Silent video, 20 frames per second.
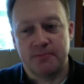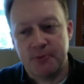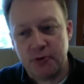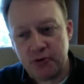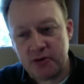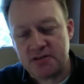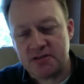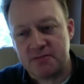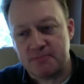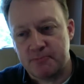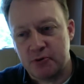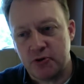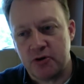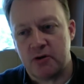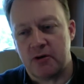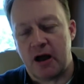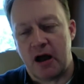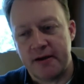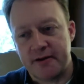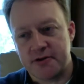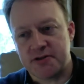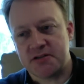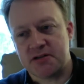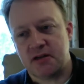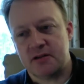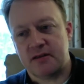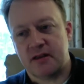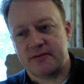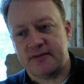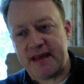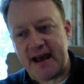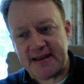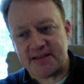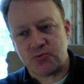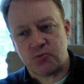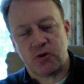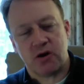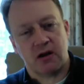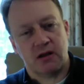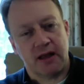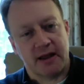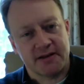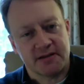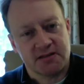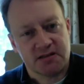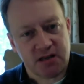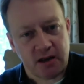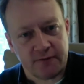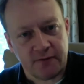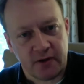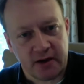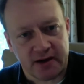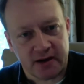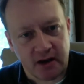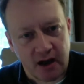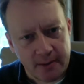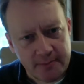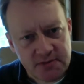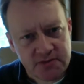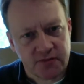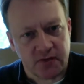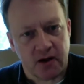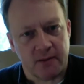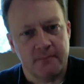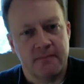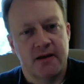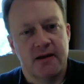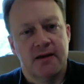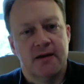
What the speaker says: Buddha understood that that's where a lot of suffering comes from.